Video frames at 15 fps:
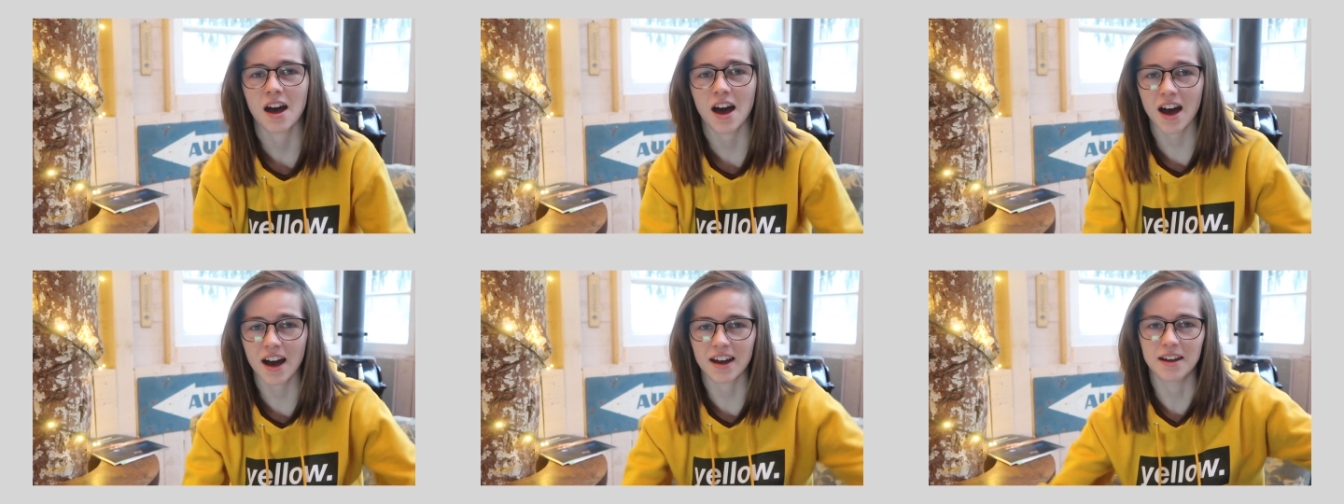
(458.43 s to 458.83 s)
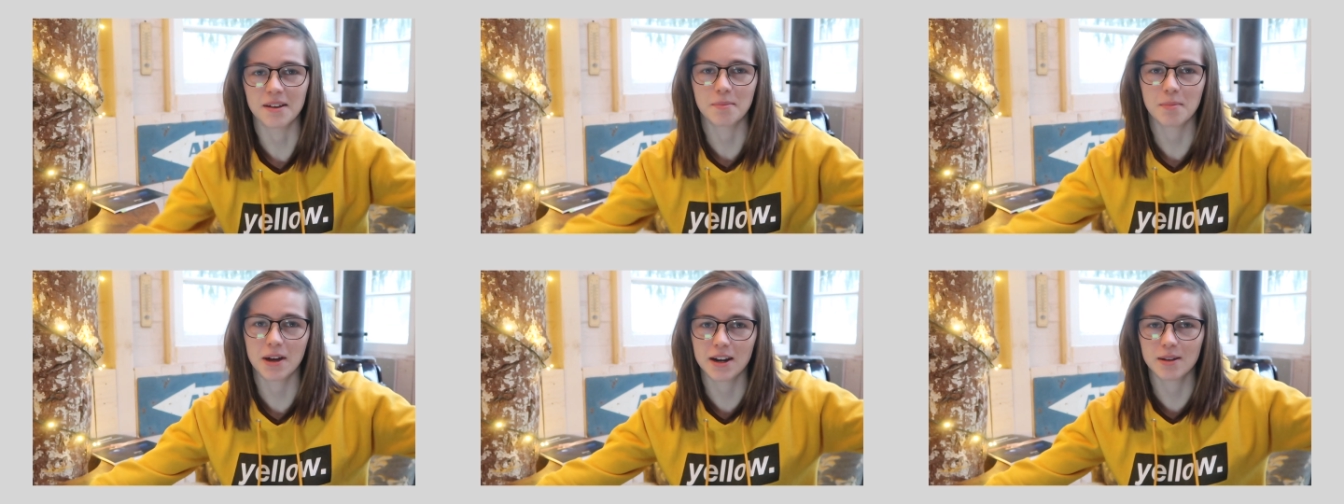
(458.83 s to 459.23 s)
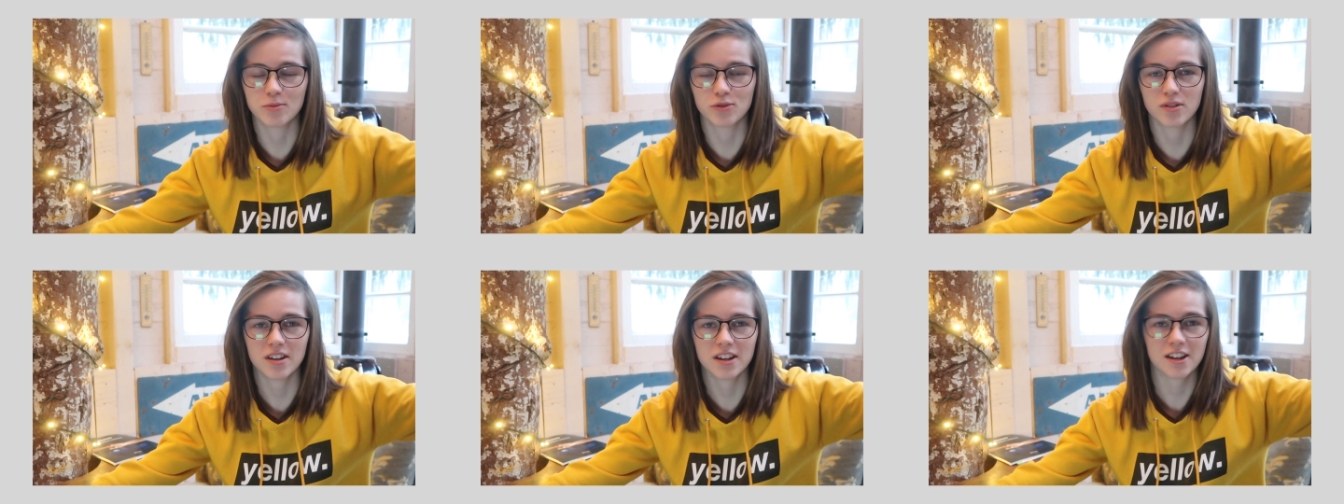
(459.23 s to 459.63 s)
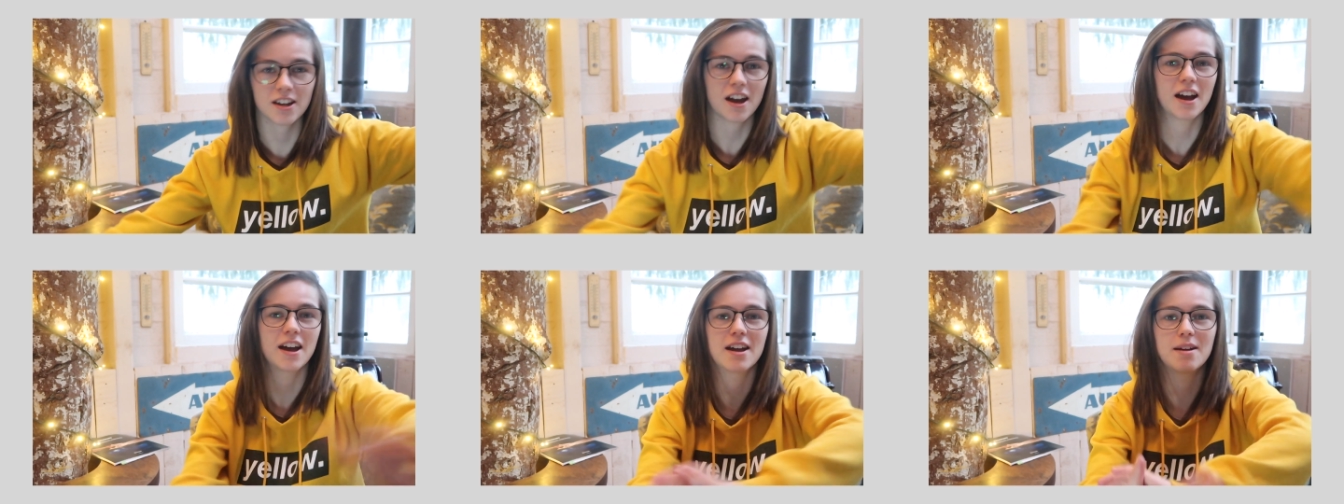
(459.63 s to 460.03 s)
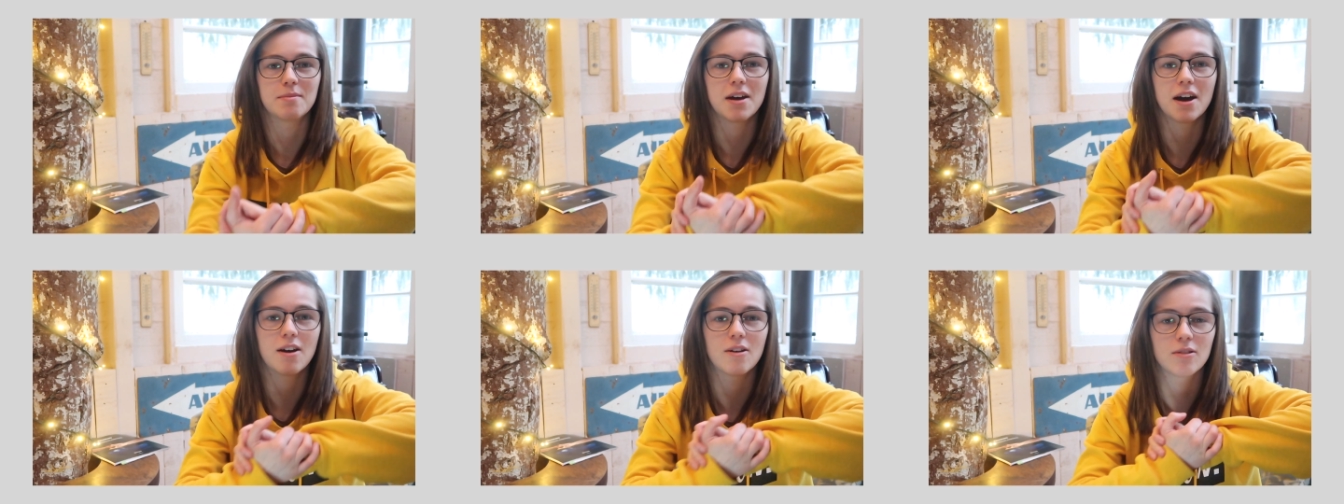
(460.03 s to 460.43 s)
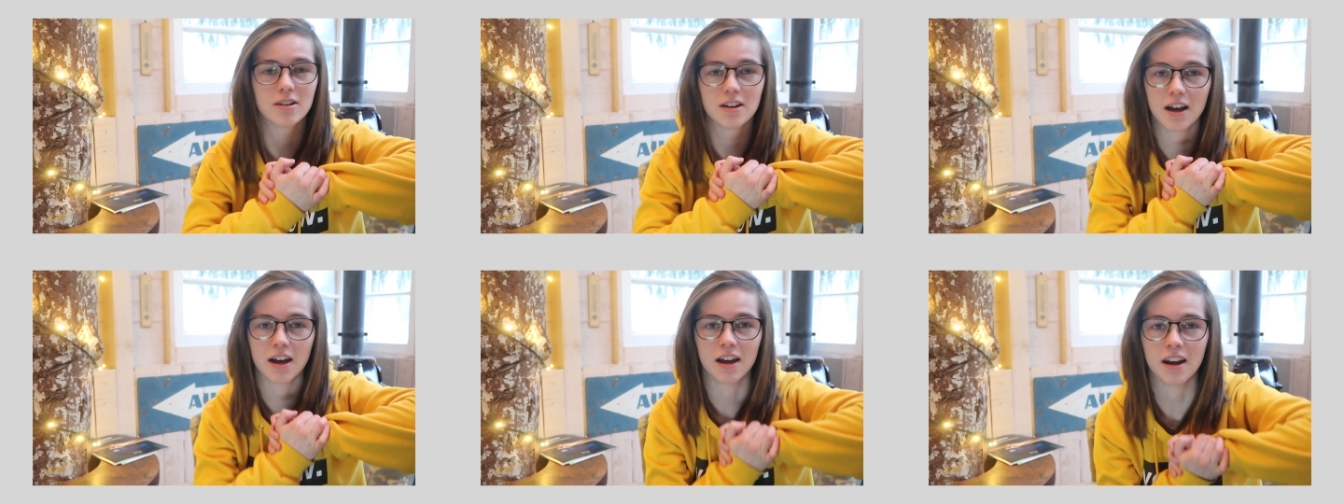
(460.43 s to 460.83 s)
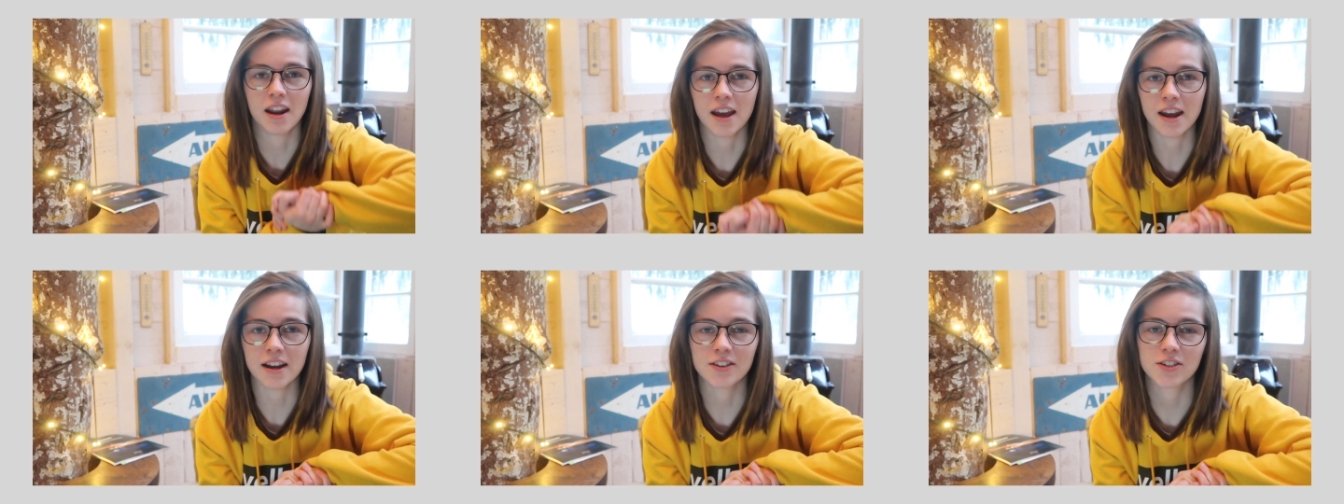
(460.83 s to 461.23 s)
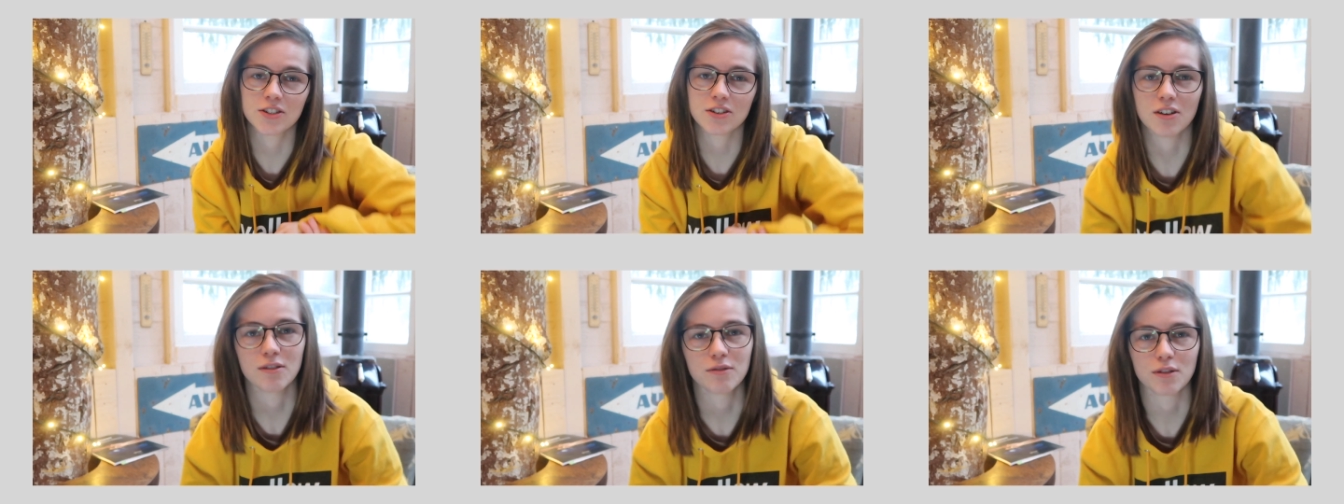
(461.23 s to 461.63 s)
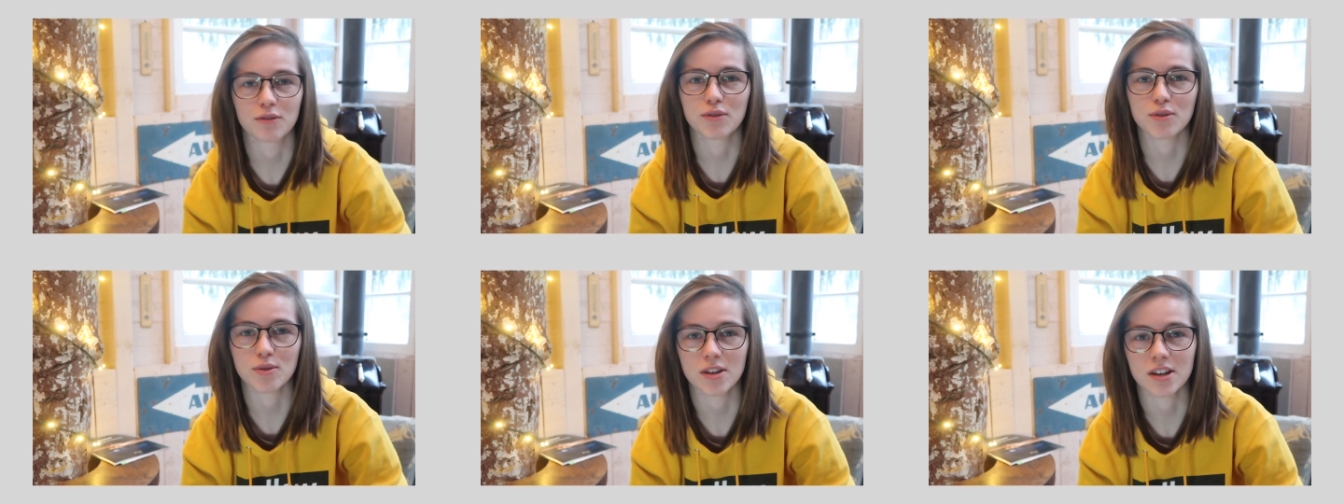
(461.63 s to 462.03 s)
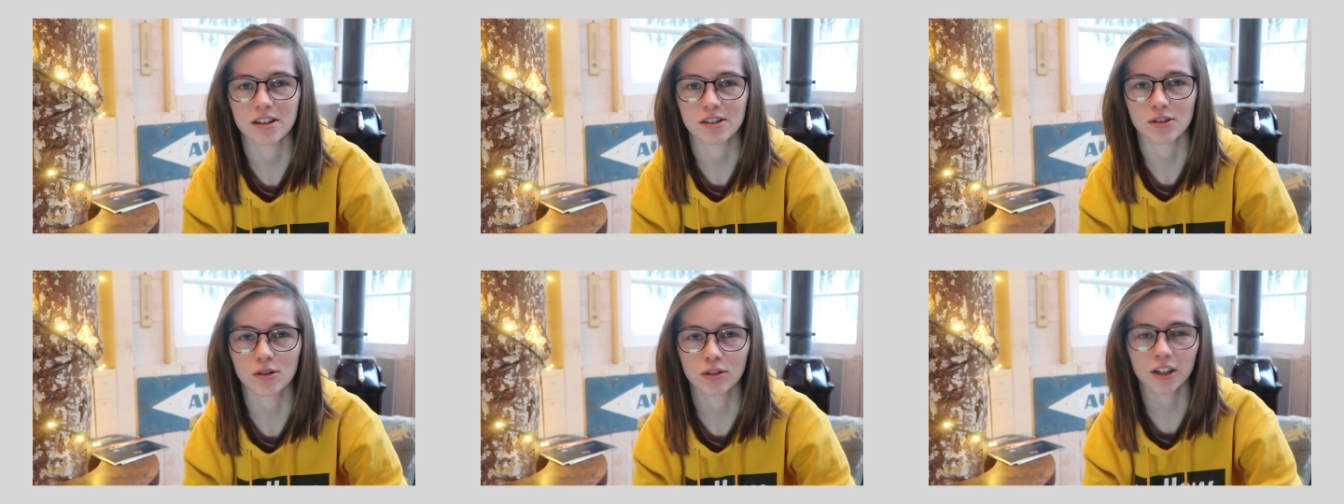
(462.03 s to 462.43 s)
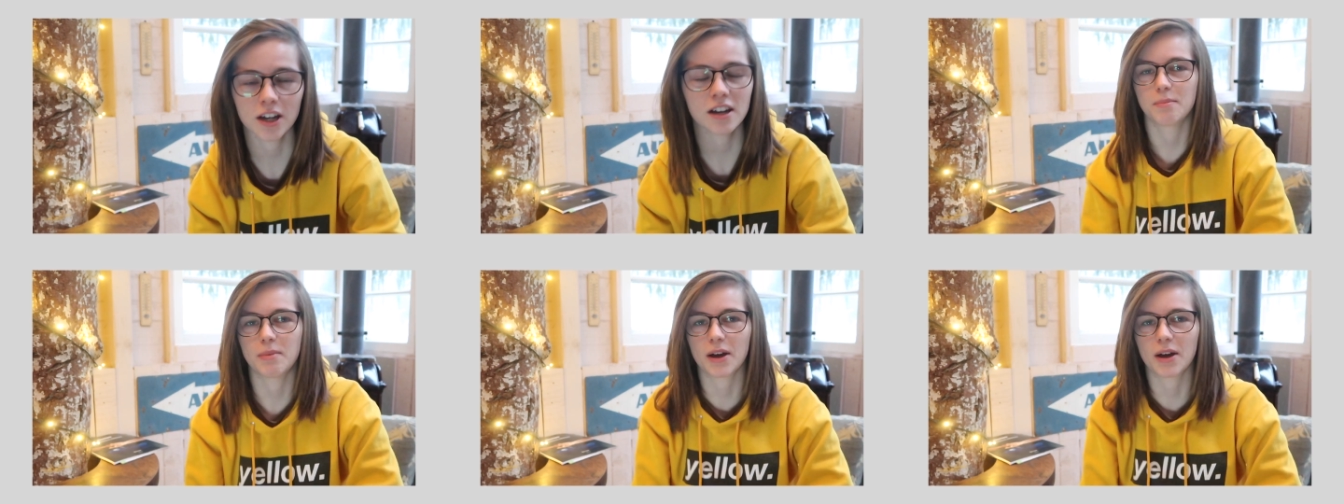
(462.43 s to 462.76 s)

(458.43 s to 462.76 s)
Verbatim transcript: Hi, my name's Rhi. I am now an age of a few years older.